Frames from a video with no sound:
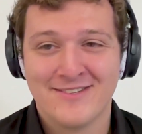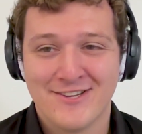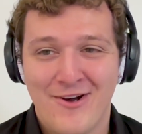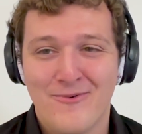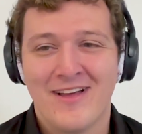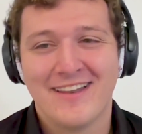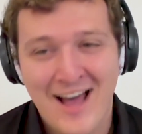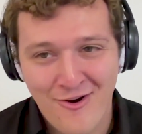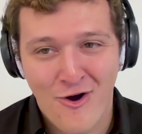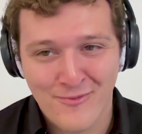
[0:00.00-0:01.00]
So
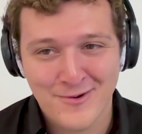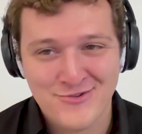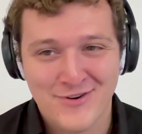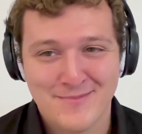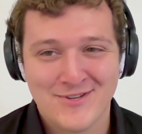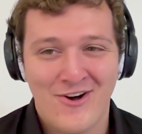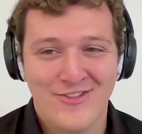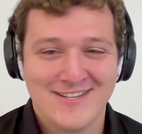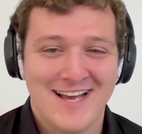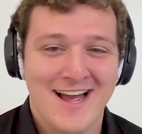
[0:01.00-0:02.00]
not all road trips all
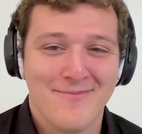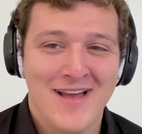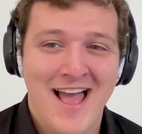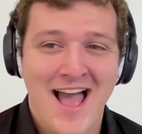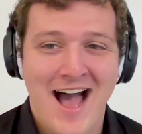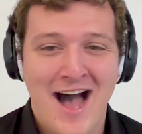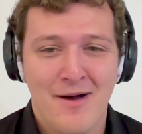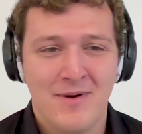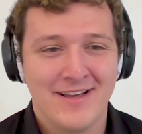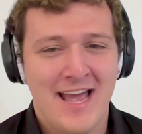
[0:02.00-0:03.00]
the time, uh,
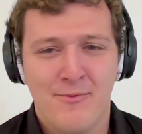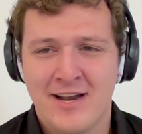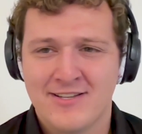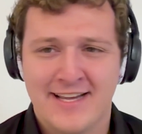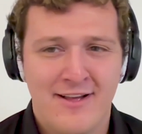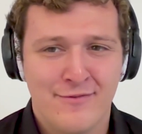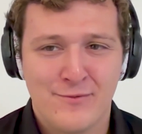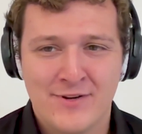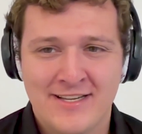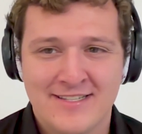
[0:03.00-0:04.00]
but yeah, I went out to
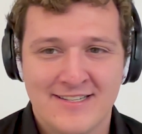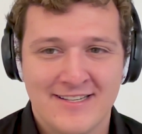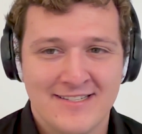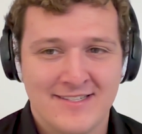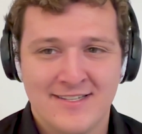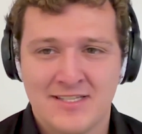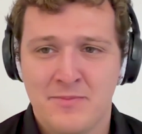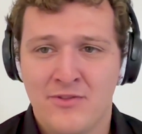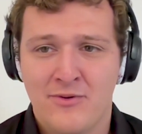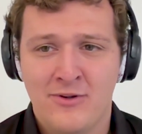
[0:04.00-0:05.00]
California as a, as a six
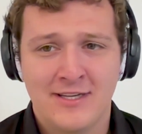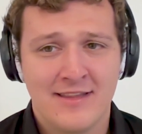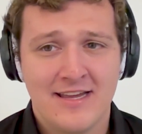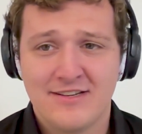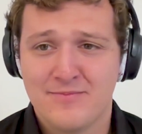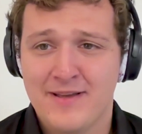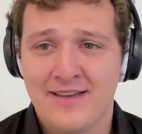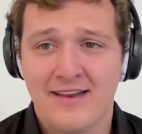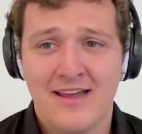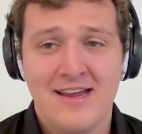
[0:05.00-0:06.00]
month old, and then it's
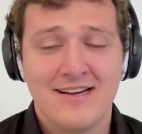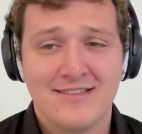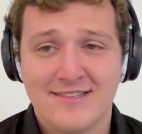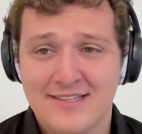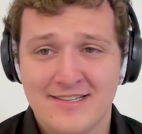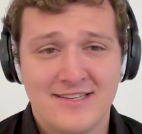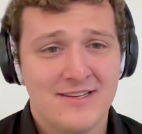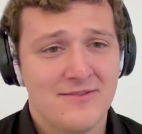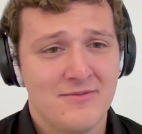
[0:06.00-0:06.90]
been consistent